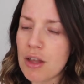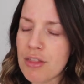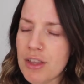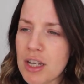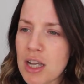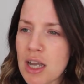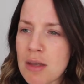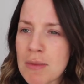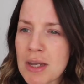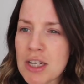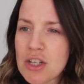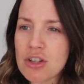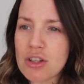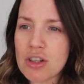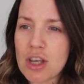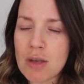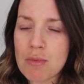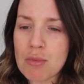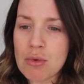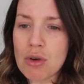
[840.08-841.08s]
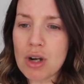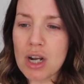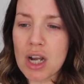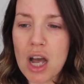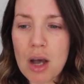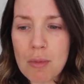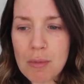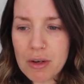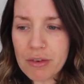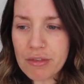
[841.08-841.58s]
I think I mentioned that I bought a
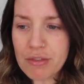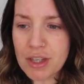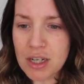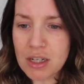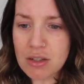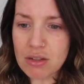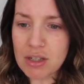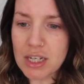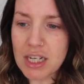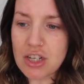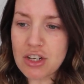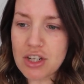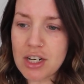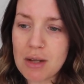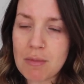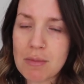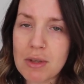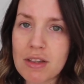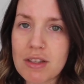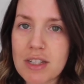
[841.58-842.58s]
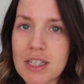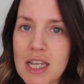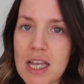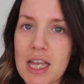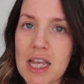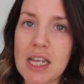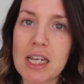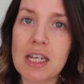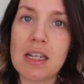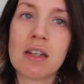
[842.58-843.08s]
couple of things on H and M the other
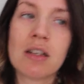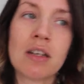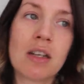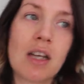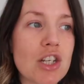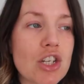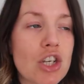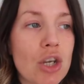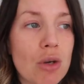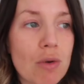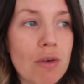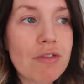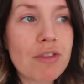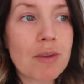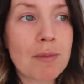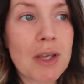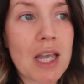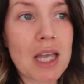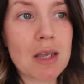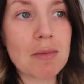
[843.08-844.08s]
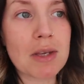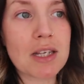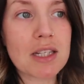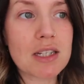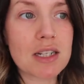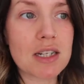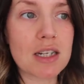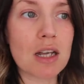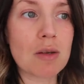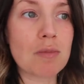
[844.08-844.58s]
day, and two of them came
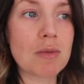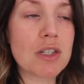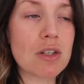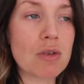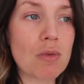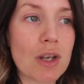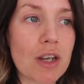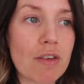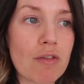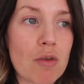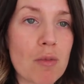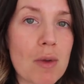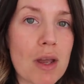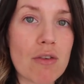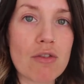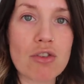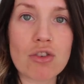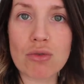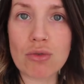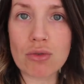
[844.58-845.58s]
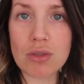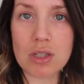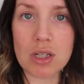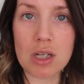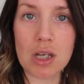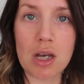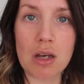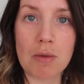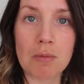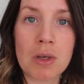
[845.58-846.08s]
yesterday. I'm still waiting for a pair of shorts
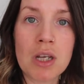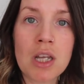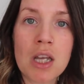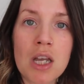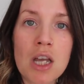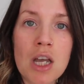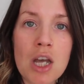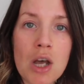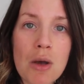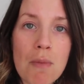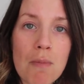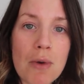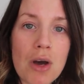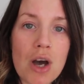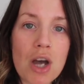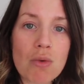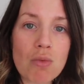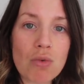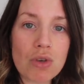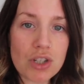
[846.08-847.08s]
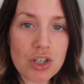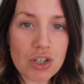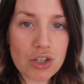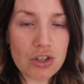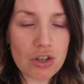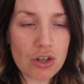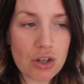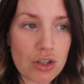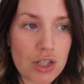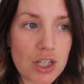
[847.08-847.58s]
to come, but I wanted
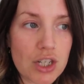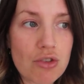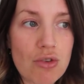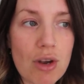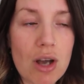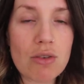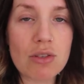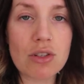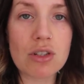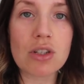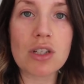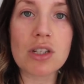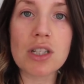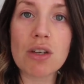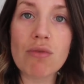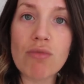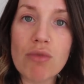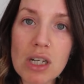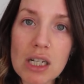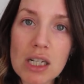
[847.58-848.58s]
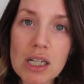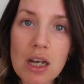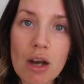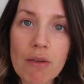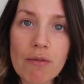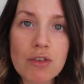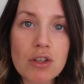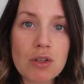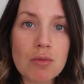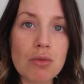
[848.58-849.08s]
to show you these trousers because they're really
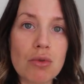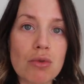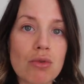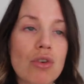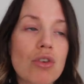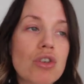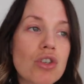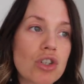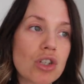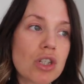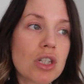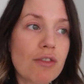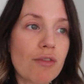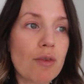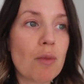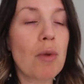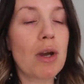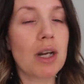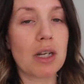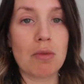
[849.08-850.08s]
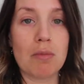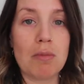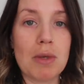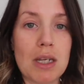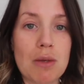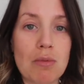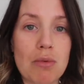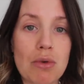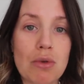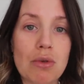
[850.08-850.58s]
comfortable, not just for pregnant
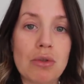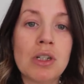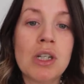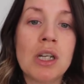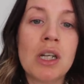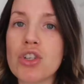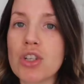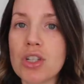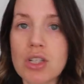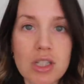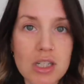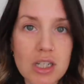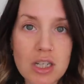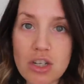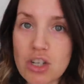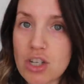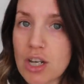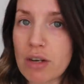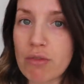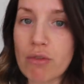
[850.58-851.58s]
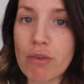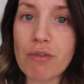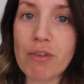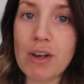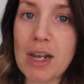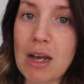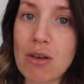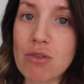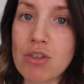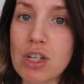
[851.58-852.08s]
people, just in general
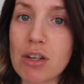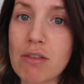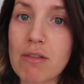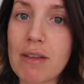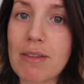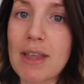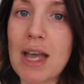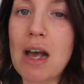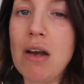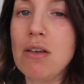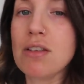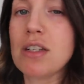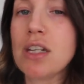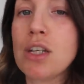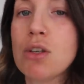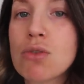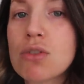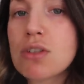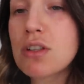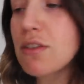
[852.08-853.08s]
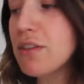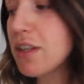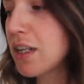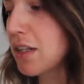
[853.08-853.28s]
for lounging around the house. And I also